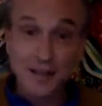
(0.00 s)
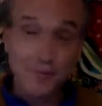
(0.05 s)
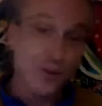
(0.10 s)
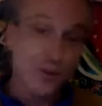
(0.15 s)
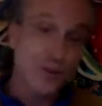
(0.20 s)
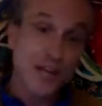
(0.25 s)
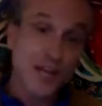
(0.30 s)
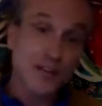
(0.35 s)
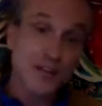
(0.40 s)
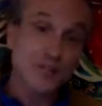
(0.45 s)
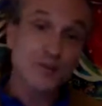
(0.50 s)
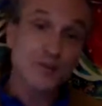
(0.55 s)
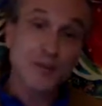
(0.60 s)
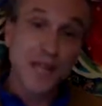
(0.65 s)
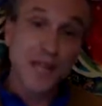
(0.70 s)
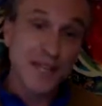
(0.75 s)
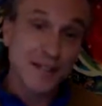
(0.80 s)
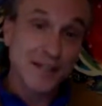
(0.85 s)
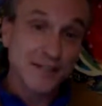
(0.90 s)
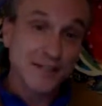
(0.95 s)
You're not doing
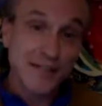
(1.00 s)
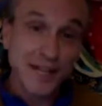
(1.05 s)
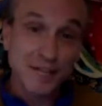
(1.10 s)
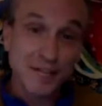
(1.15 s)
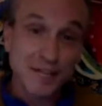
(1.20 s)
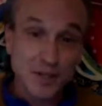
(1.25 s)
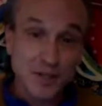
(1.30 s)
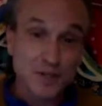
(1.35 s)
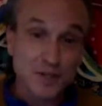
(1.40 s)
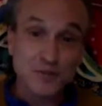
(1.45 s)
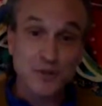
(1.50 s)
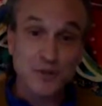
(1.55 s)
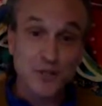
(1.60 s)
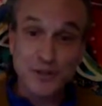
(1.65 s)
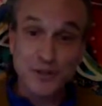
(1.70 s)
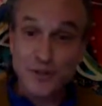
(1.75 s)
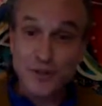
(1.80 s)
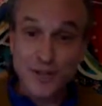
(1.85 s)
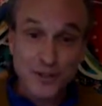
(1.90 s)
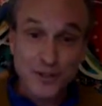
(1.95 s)
anything, because when
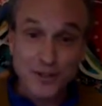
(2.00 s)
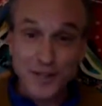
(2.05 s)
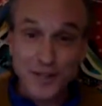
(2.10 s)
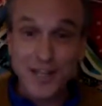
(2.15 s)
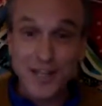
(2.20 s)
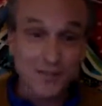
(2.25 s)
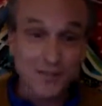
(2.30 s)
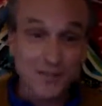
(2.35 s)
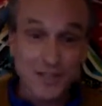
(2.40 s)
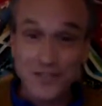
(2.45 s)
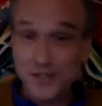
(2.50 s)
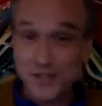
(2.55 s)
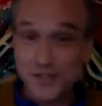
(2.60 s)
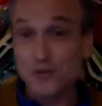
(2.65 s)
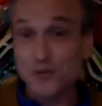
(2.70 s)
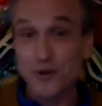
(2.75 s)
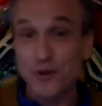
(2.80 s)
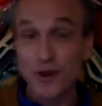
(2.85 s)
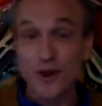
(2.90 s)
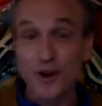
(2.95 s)
you're in your gift as
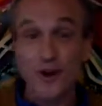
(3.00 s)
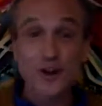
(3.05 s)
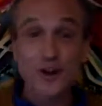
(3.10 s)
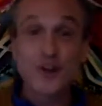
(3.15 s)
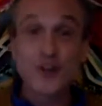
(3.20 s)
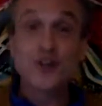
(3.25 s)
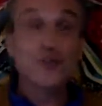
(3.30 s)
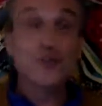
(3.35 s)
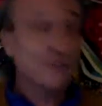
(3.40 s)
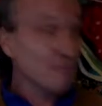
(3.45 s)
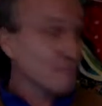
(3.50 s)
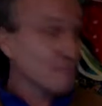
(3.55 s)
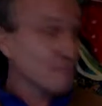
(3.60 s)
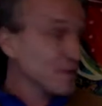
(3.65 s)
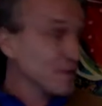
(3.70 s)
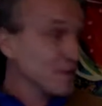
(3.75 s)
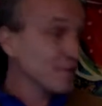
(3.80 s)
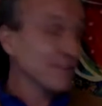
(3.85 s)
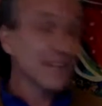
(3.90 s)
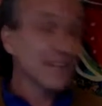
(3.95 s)
you are, you're
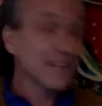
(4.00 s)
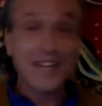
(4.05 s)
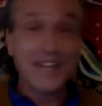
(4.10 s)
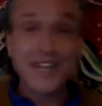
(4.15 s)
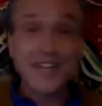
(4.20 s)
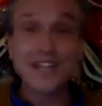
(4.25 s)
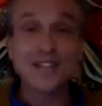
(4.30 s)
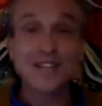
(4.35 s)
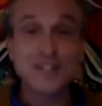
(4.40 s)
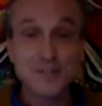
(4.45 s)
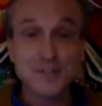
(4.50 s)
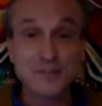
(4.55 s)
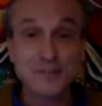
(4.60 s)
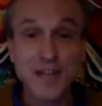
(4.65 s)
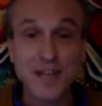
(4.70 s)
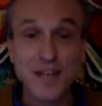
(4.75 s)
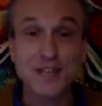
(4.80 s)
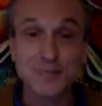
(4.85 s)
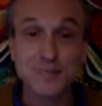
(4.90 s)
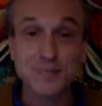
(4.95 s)
merely in the
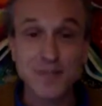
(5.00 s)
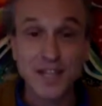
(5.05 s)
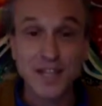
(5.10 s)
space.